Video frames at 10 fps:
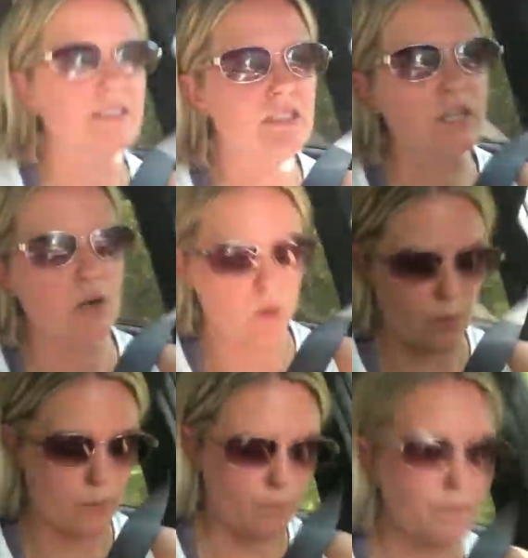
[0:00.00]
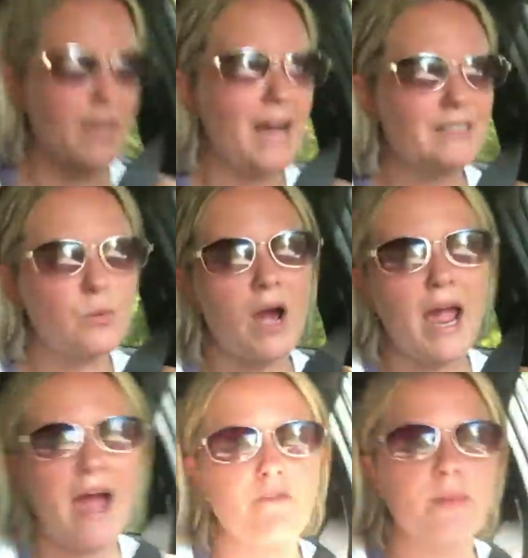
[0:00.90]
And so that's why
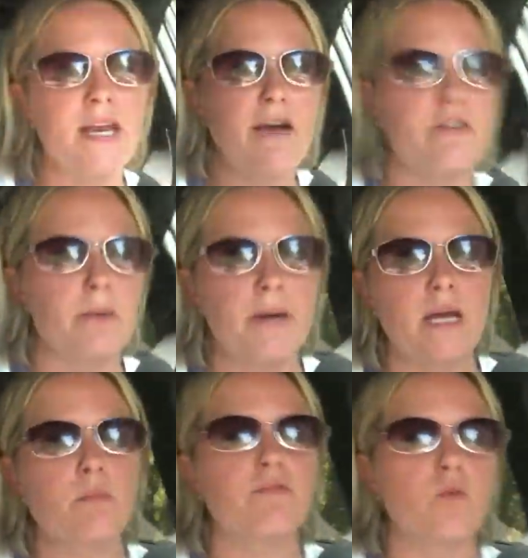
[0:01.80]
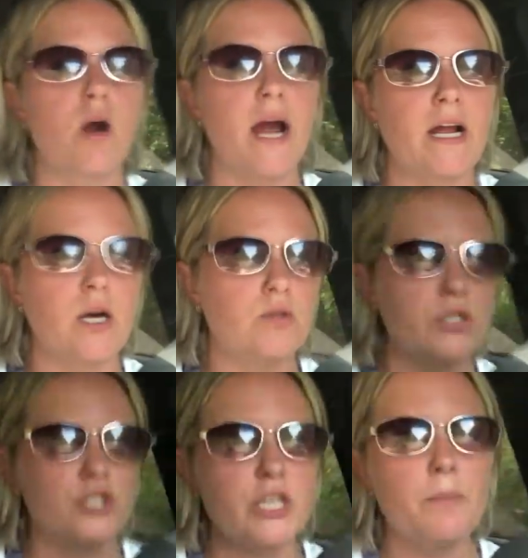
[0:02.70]
I haven't been having a Bang before I go
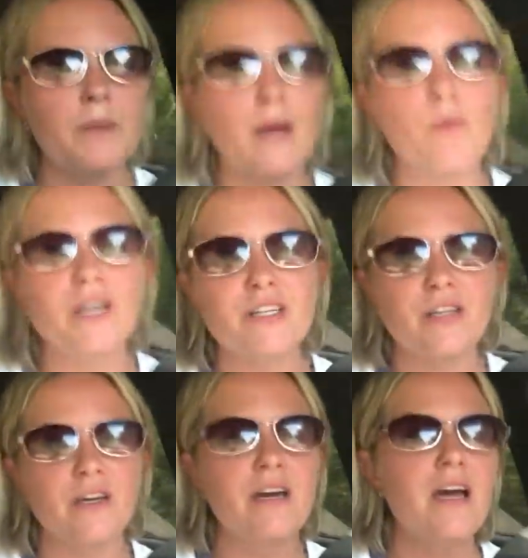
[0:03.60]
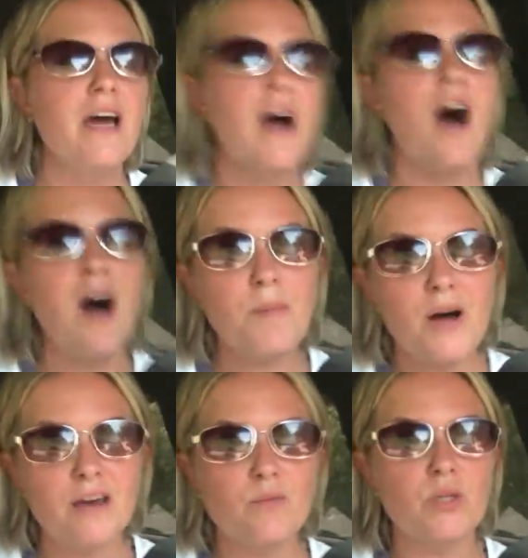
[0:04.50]
to the gym. But I wanted to hop
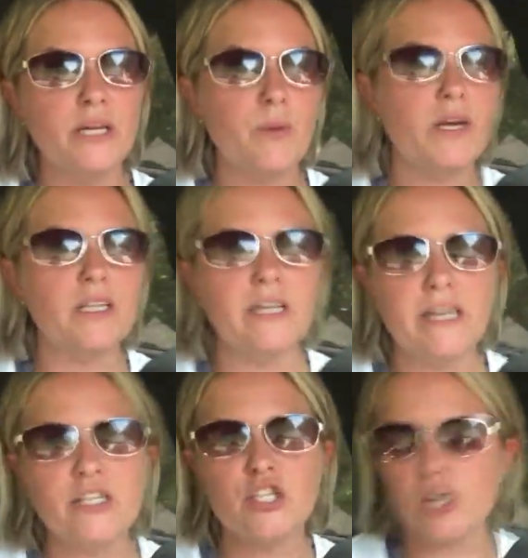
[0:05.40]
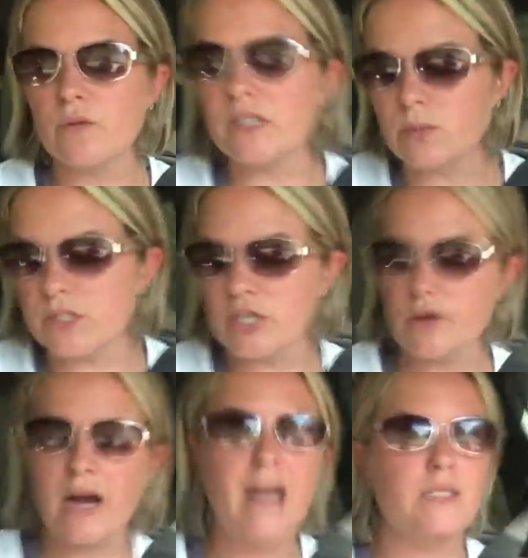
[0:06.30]
on really quickly and show this one to
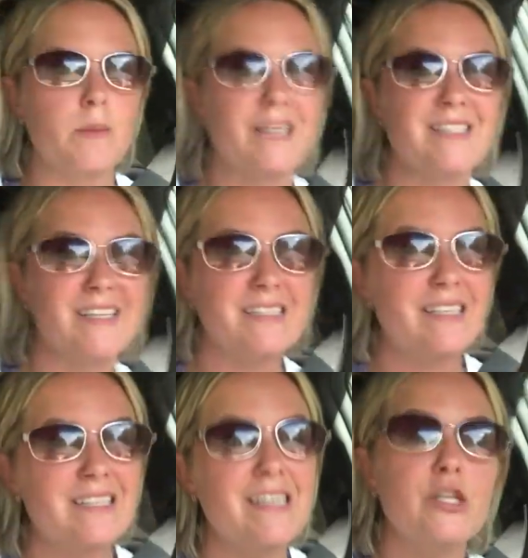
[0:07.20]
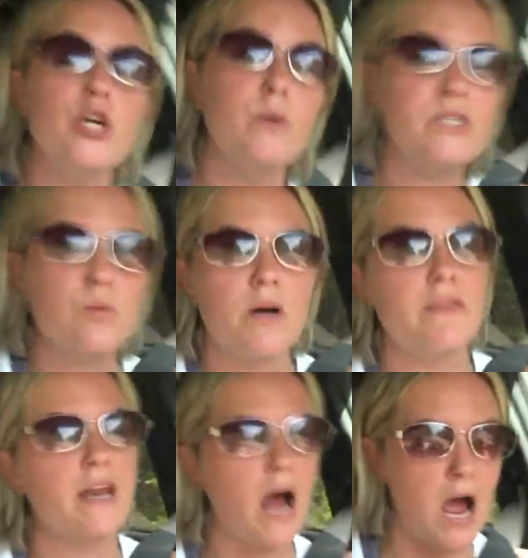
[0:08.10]
you guys, because this is the newest
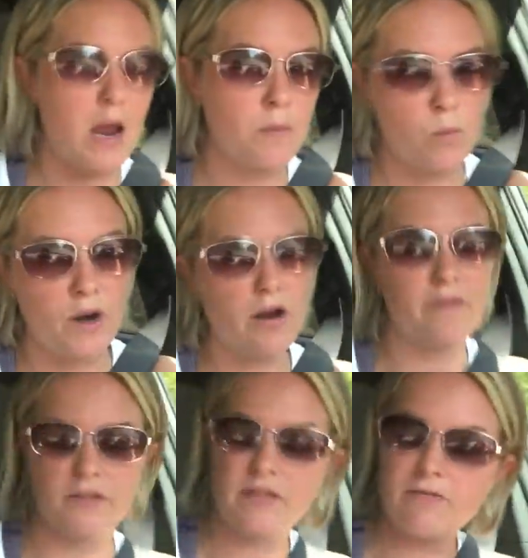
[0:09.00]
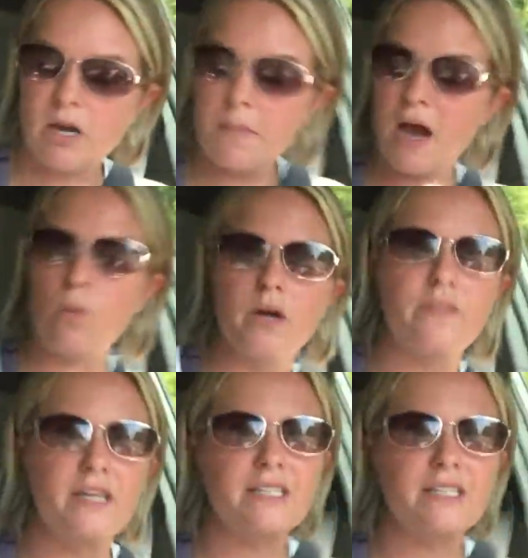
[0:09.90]
one that I am aware of that they've come out with.